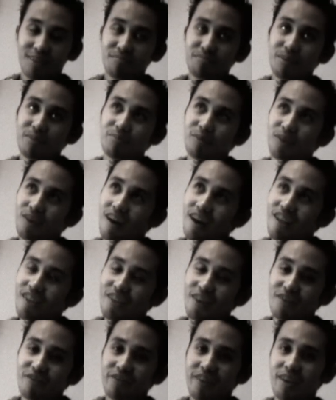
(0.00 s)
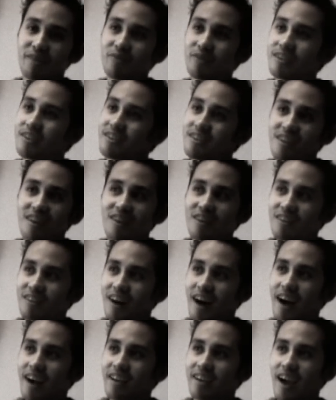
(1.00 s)
And some people call that favorite.
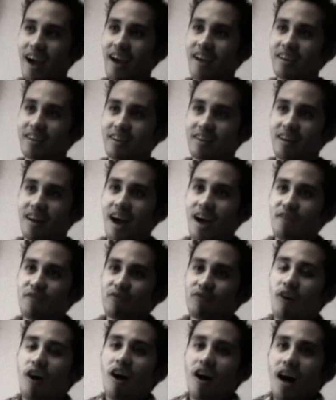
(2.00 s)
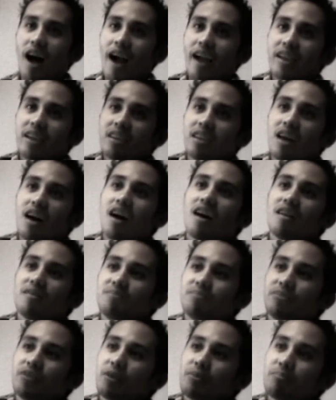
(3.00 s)
No, I
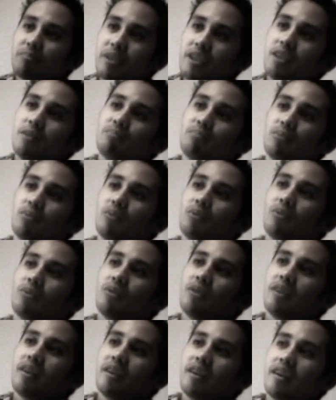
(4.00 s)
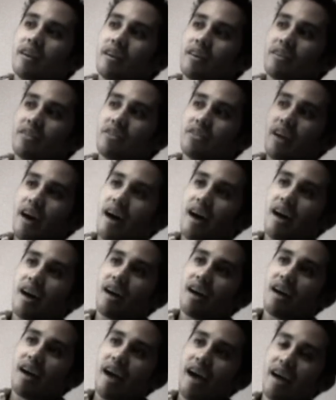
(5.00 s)
love the people
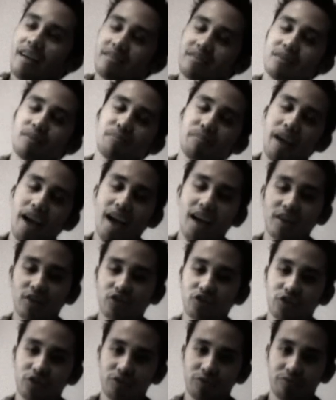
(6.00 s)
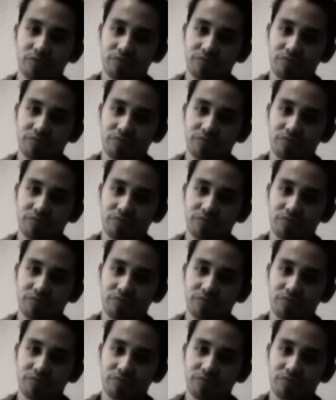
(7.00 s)
that has the passion.